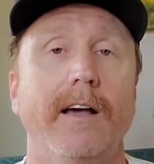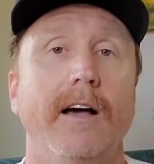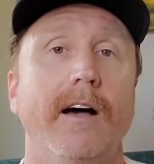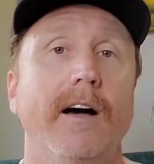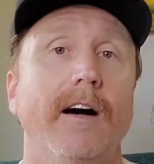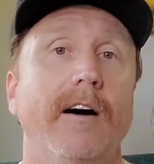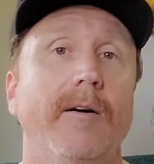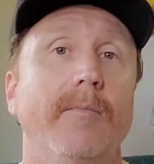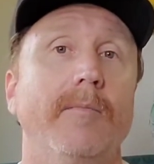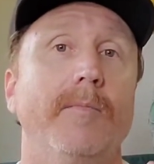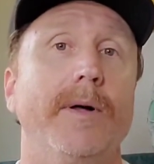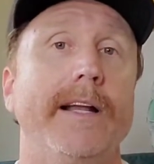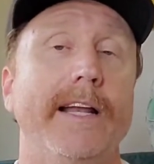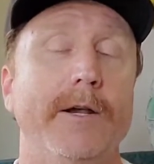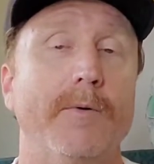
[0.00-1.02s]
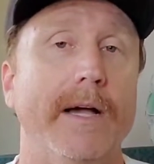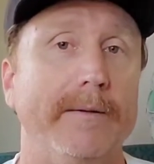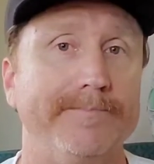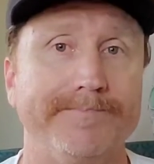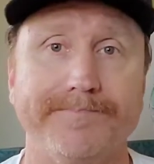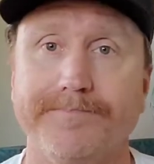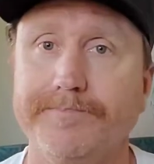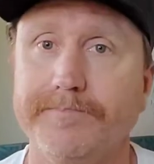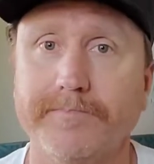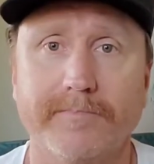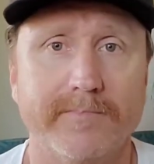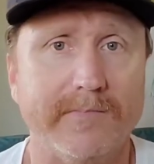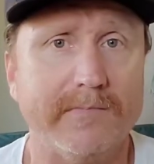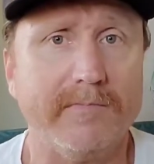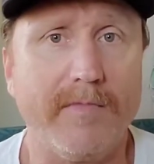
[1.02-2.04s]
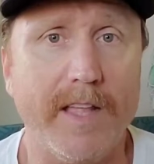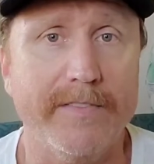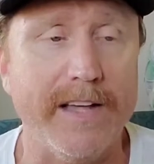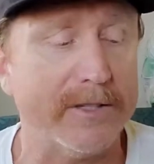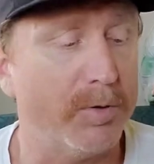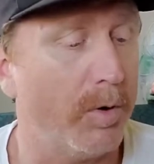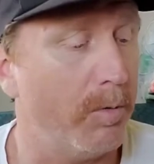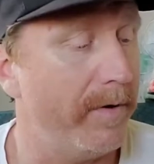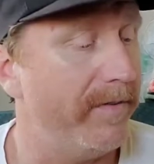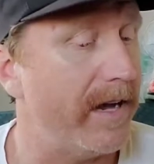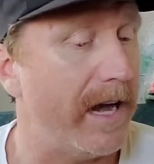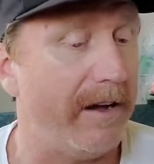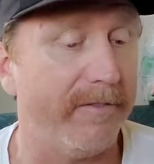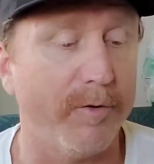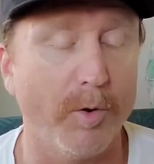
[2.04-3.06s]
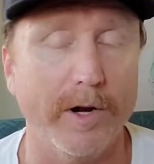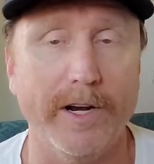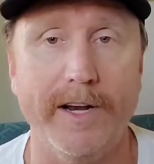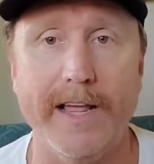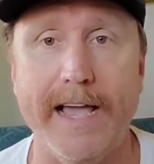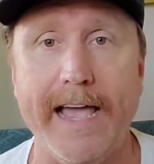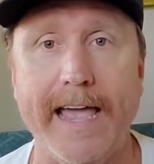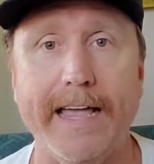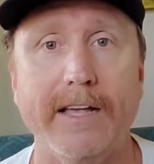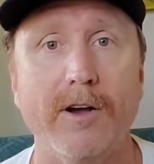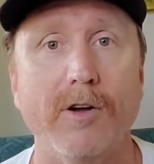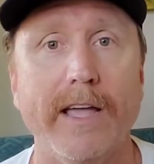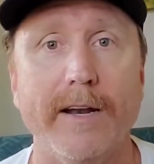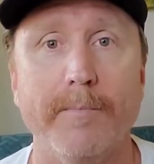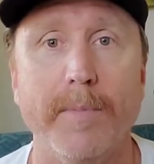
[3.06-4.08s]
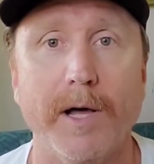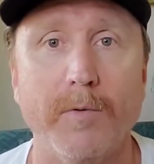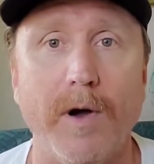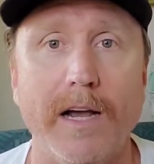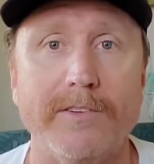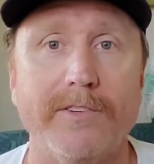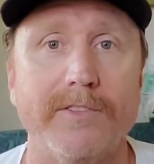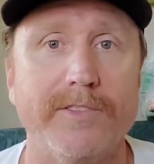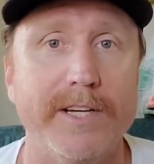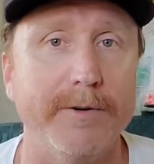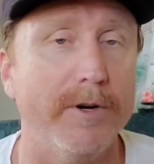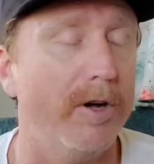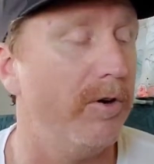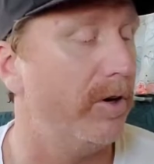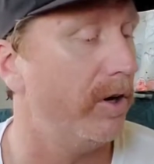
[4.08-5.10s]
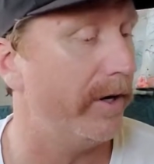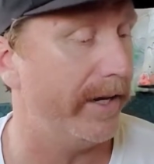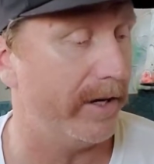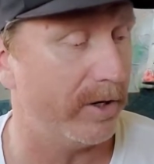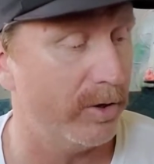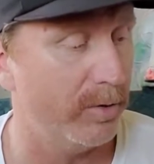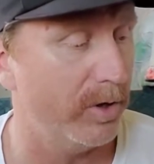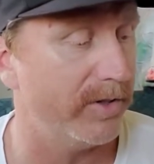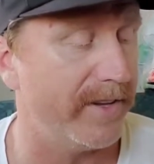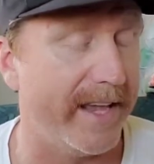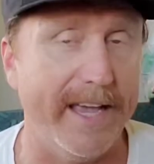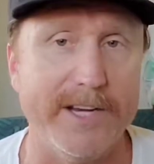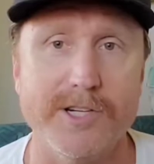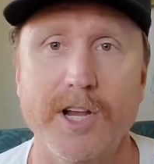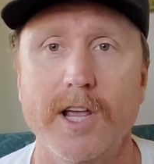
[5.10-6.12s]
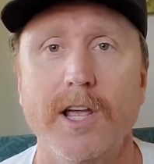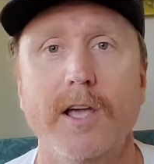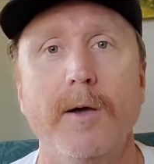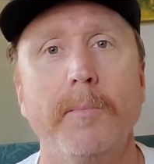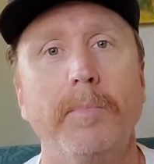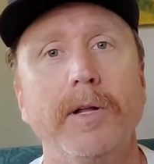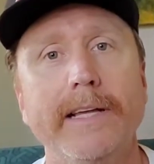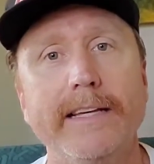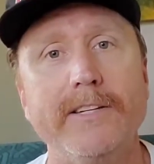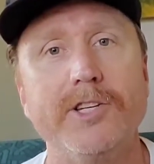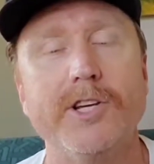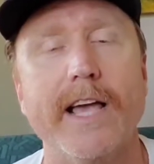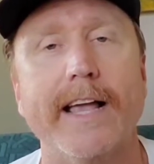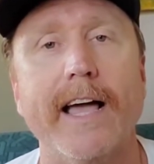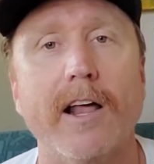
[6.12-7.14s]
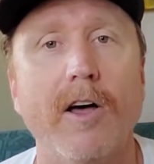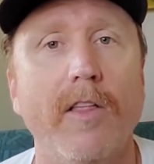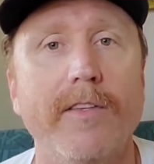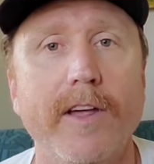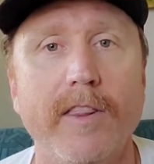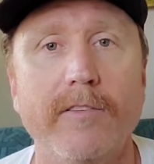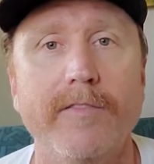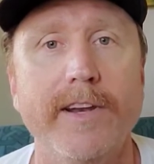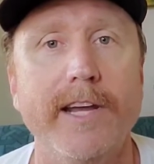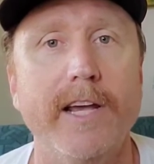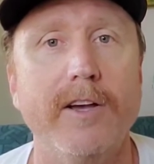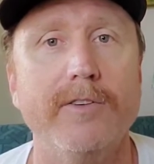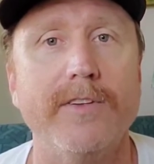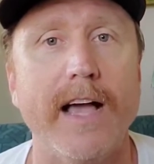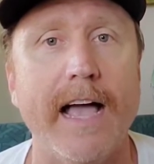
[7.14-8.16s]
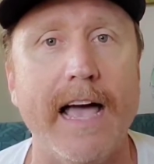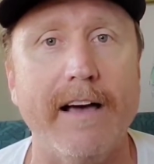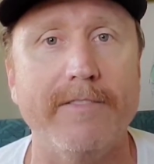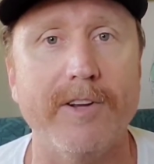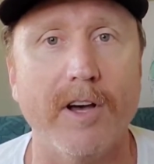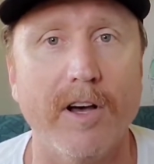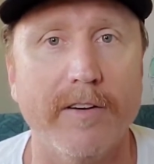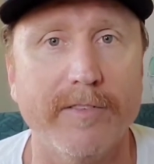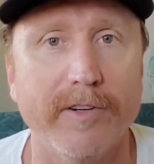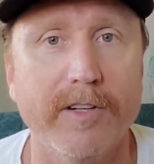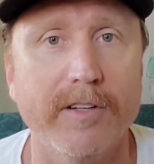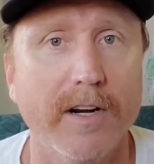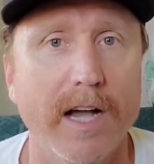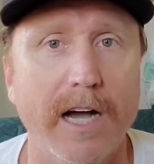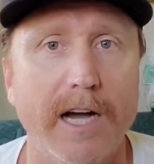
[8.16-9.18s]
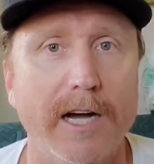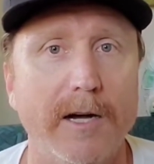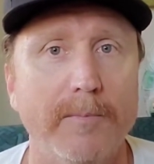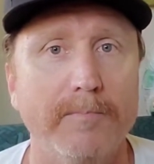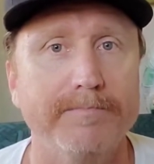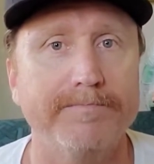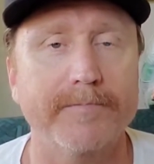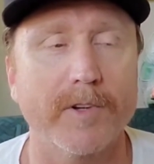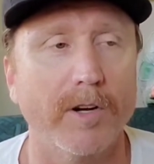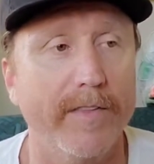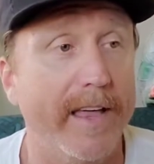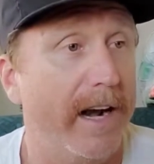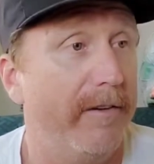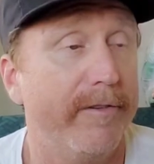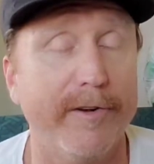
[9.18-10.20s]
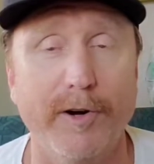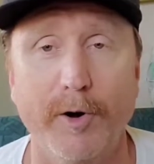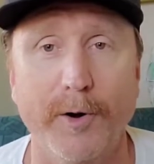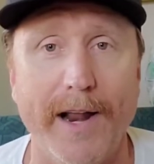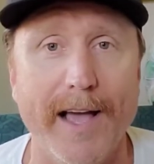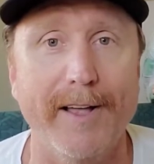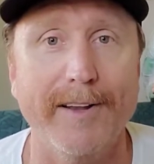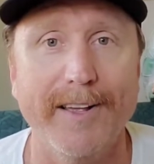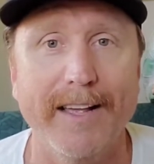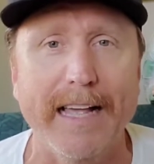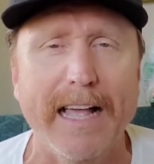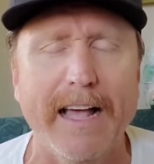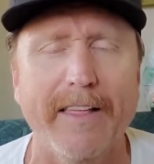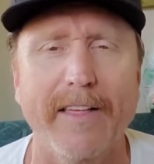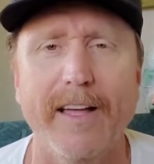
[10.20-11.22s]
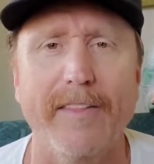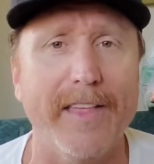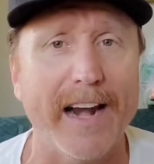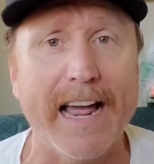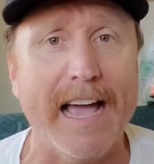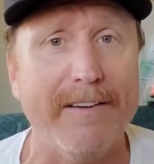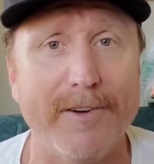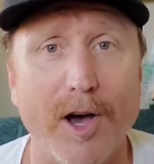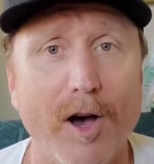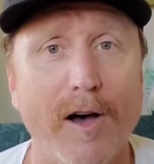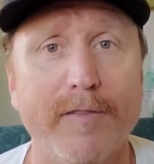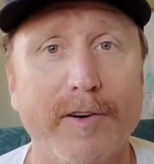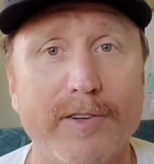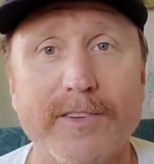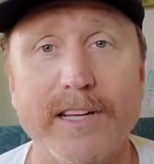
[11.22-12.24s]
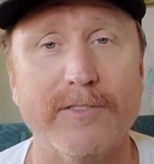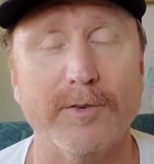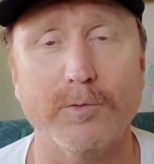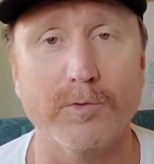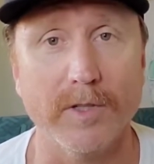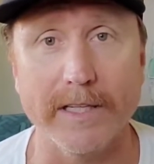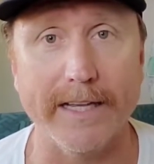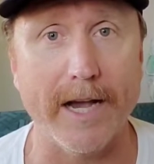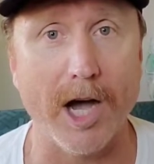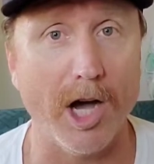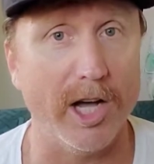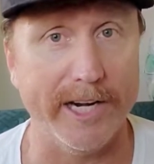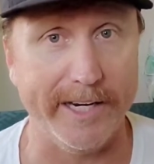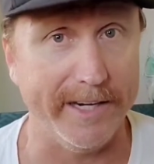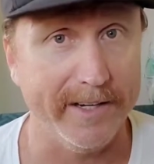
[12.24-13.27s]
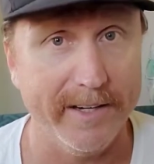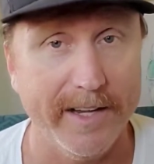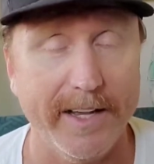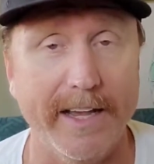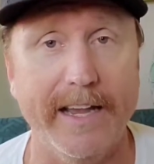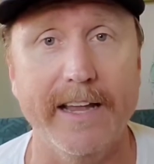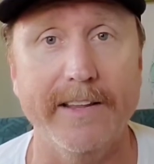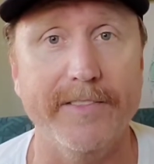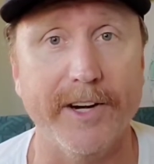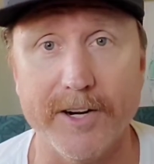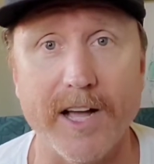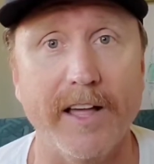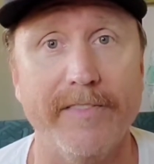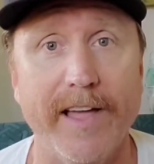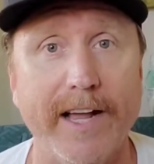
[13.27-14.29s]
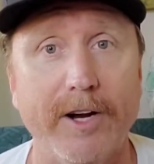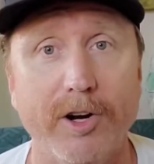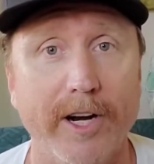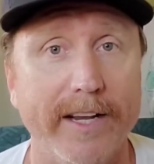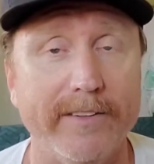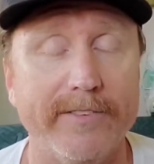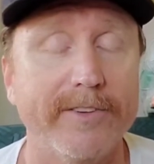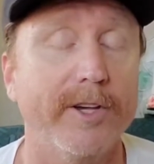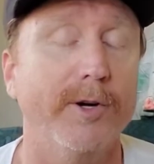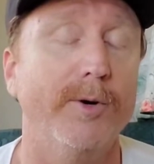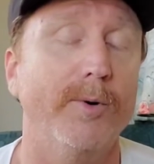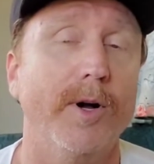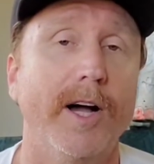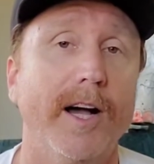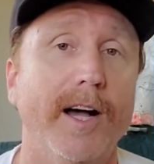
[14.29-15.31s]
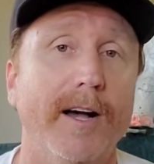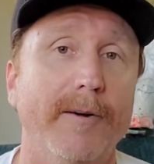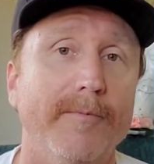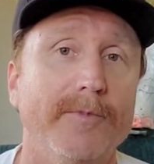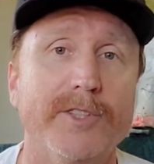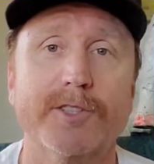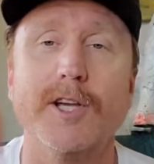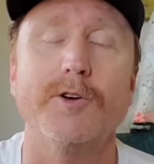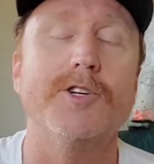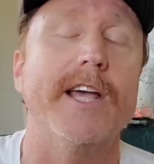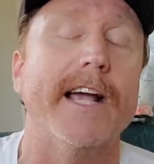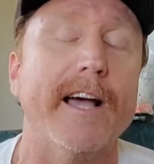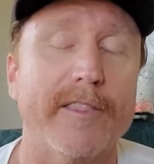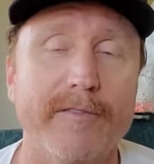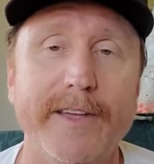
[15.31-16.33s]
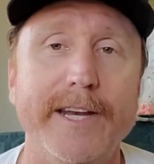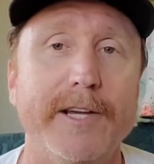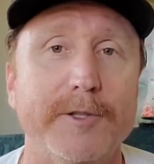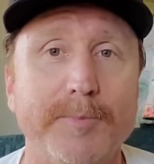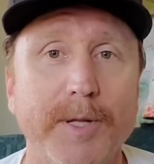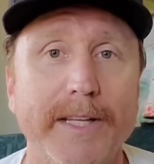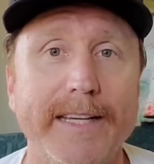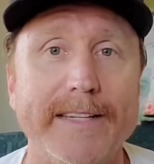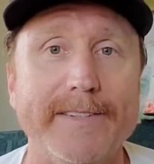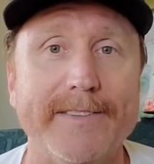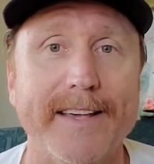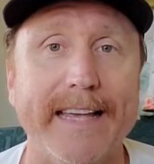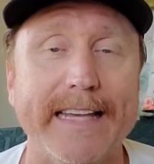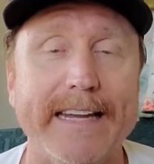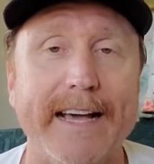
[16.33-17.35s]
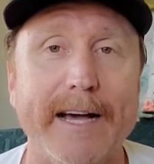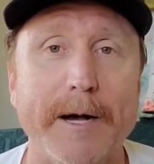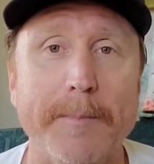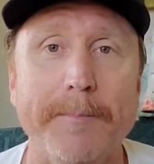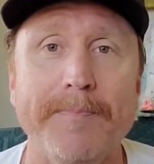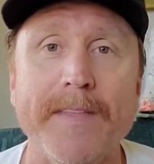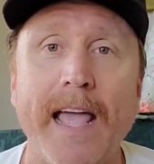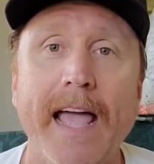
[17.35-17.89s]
But anyway, that's what we've got for you today. Hey, go get a Budweiser Zero, go get a Coors Edge. Please check out all the other videos I have to offer, or that I've thrown out. That I have to offer sounds really haughty, and they're not that great. So just go check out the videos, please. And